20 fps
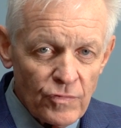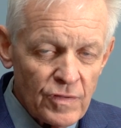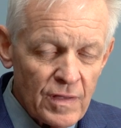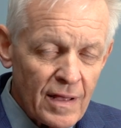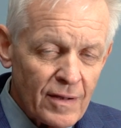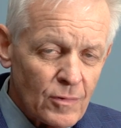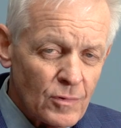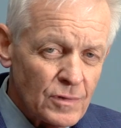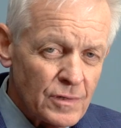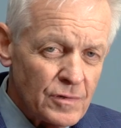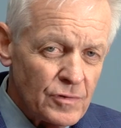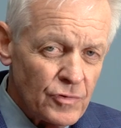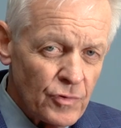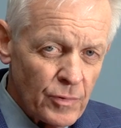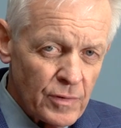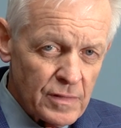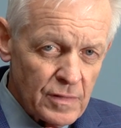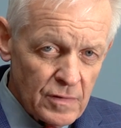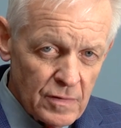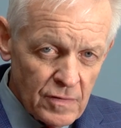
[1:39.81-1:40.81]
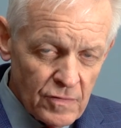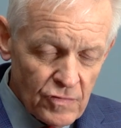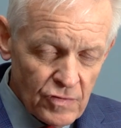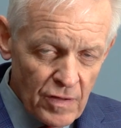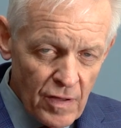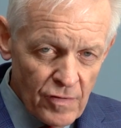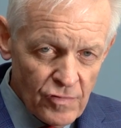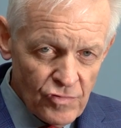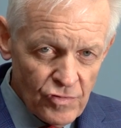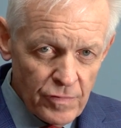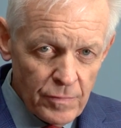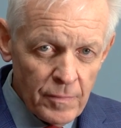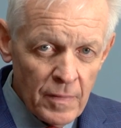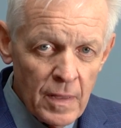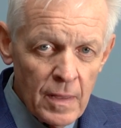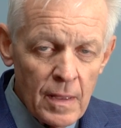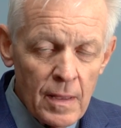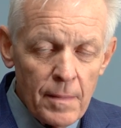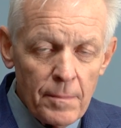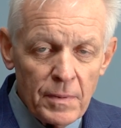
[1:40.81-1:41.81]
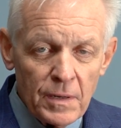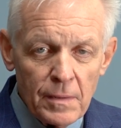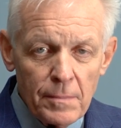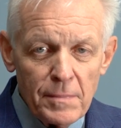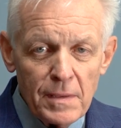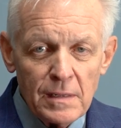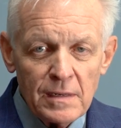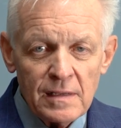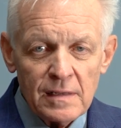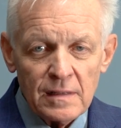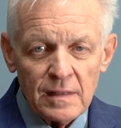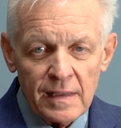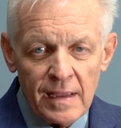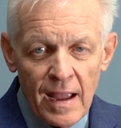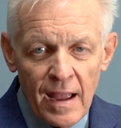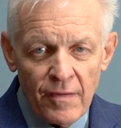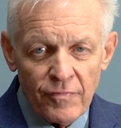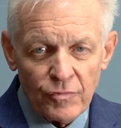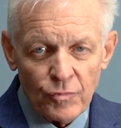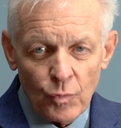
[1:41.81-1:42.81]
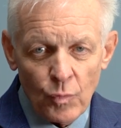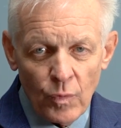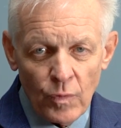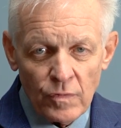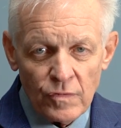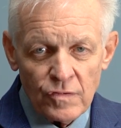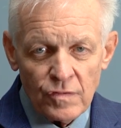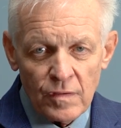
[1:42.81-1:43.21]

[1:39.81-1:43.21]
not only during the discussion, but immediately afterwards.